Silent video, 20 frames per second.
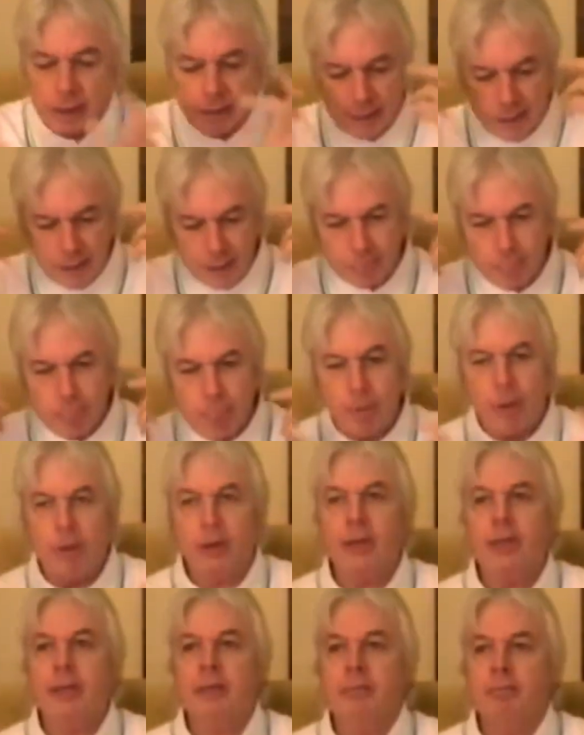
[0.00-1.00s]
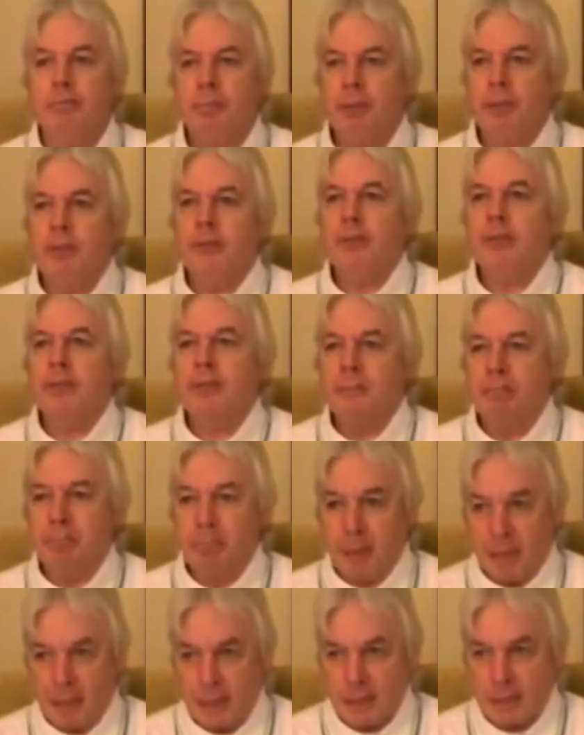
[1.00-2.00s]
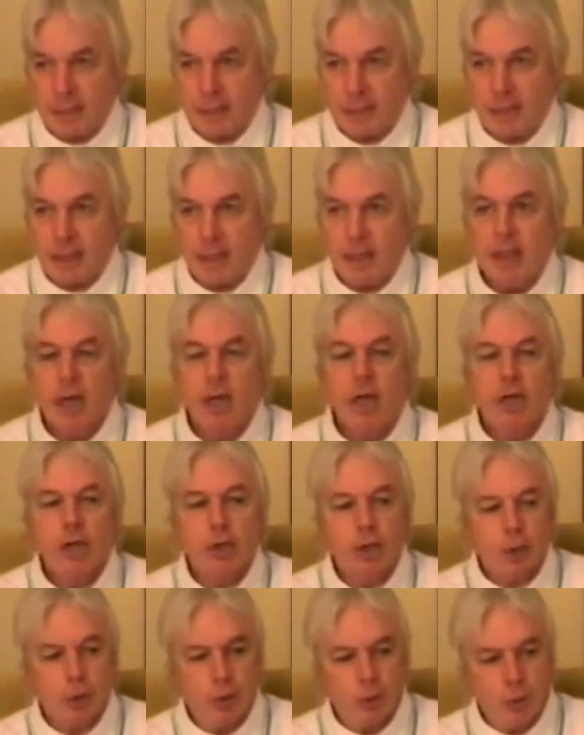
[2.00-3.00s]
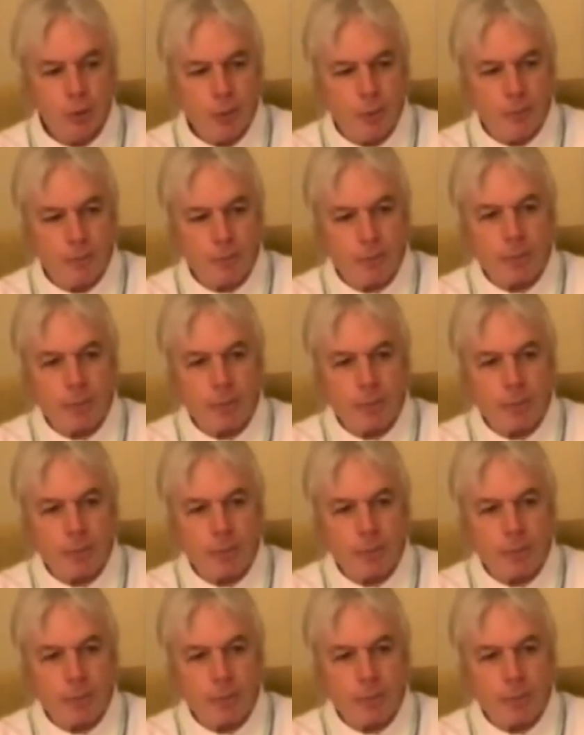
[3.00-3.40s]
this body computer's ability to